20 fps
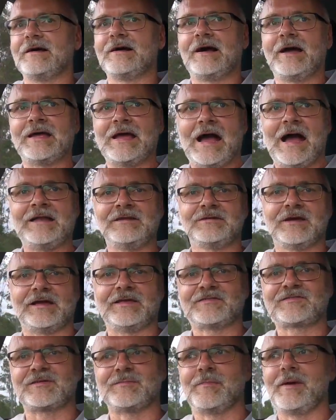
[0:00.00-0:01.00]
I
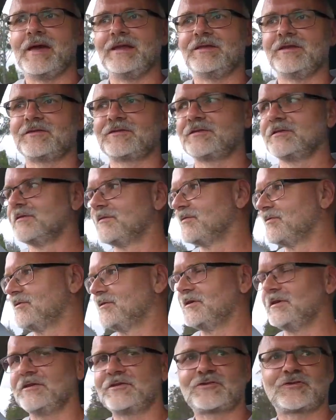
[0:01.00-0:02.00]
underestimated
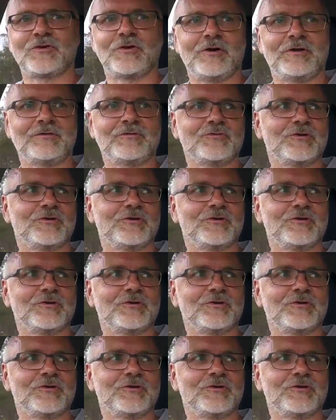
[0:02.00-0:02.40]
the turn